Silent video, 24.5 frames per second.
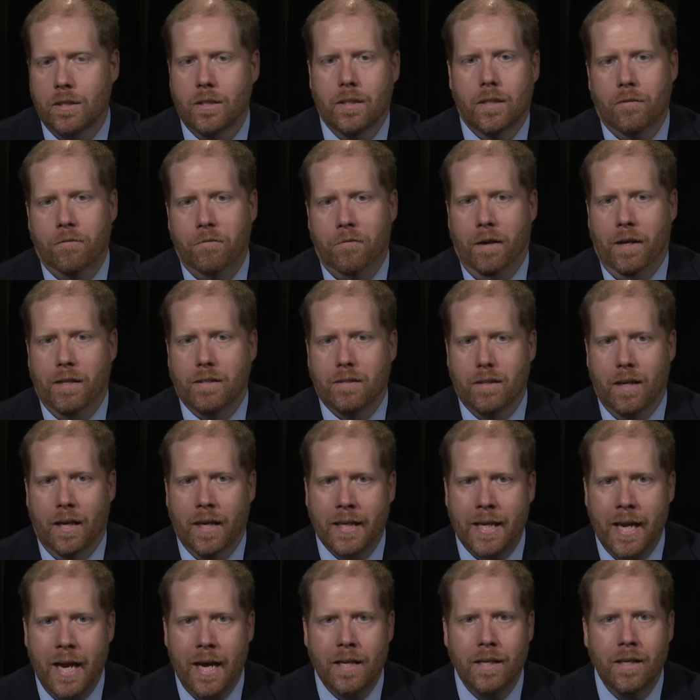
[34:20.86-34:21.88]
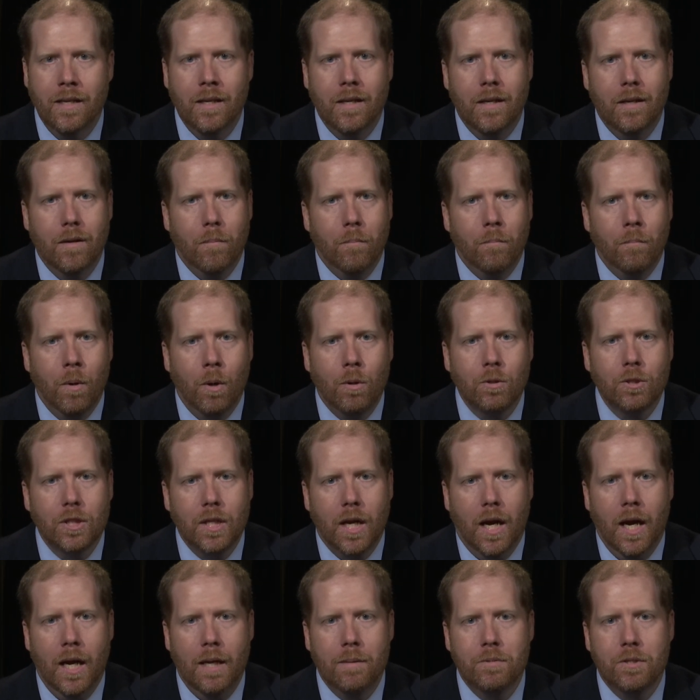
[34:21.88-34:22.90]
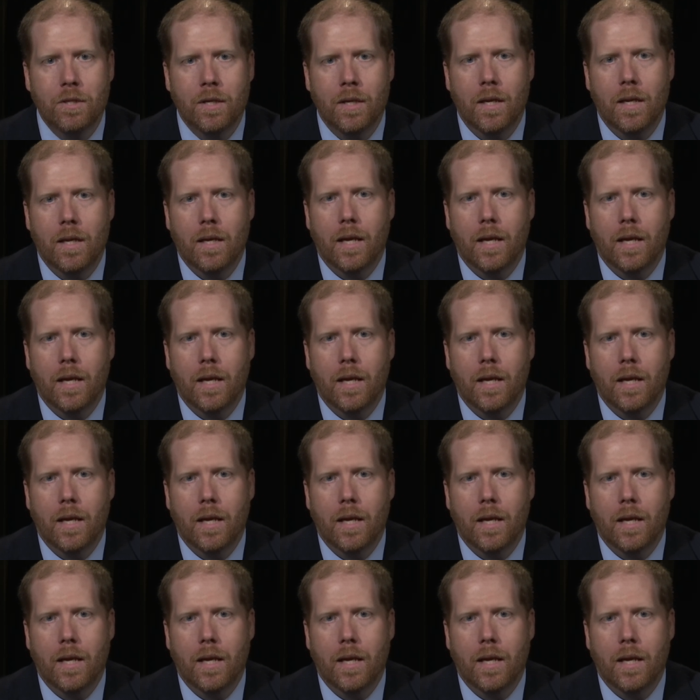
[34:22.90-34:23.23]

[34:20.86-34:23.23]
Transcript: is a defense. Again, most times